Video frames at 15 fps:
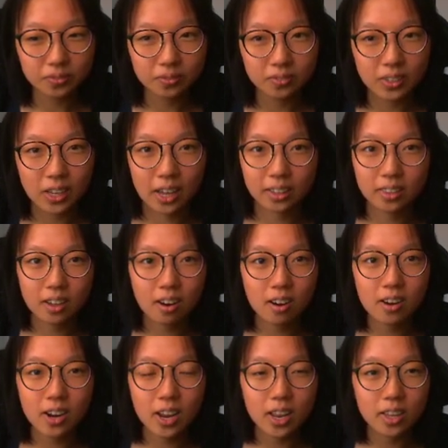Yeah, the
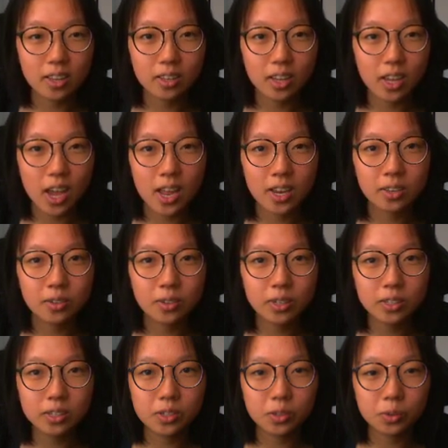art, and you
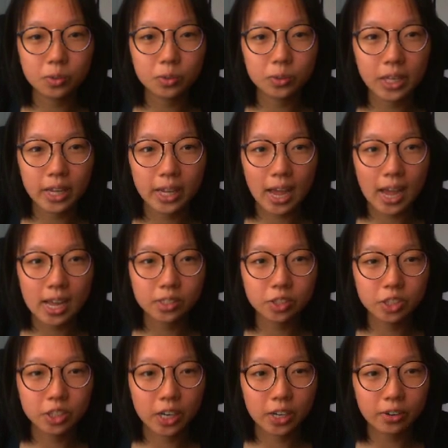can do like as you're
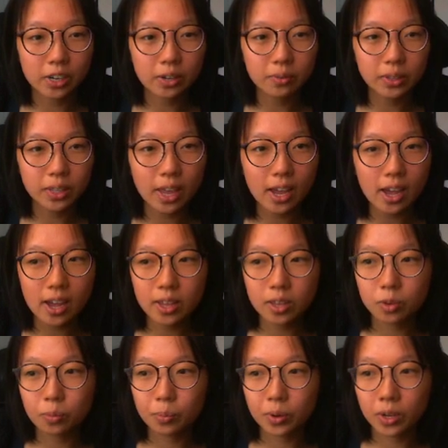generating with the AI,
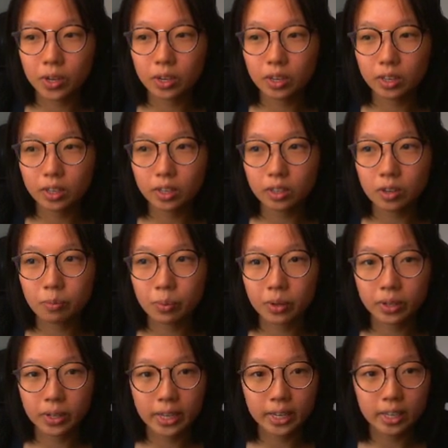you can put
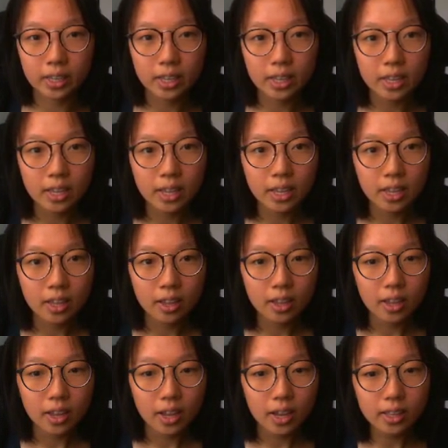like
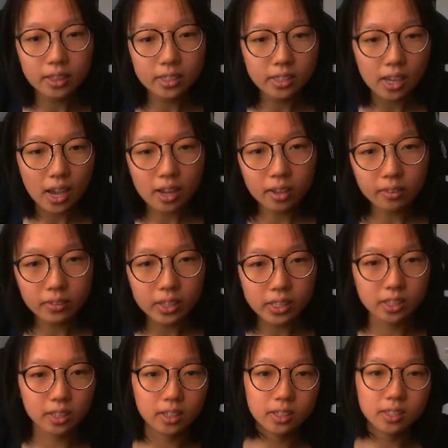in the style of this,
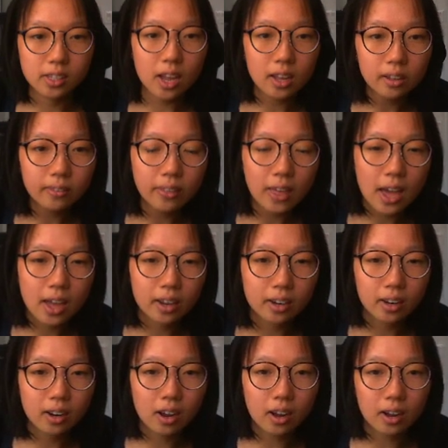in the style of that,
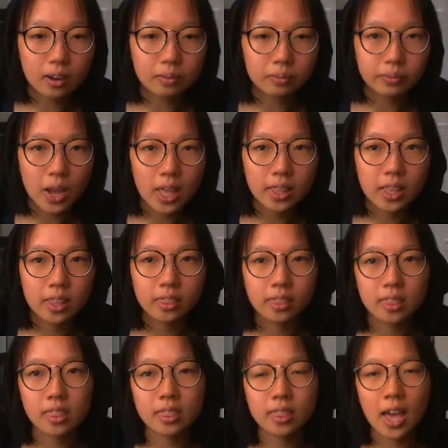and then
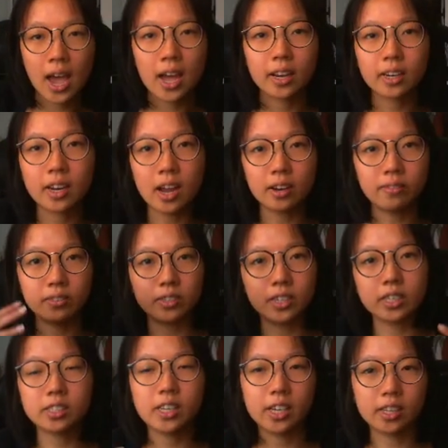that kind of
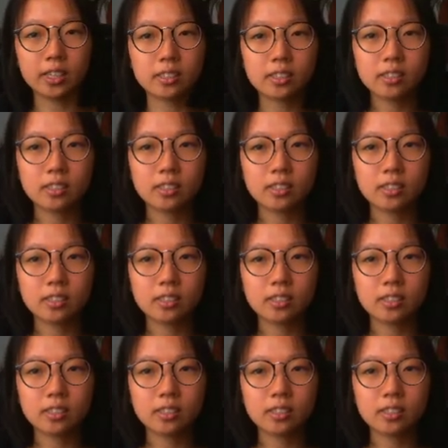dictates,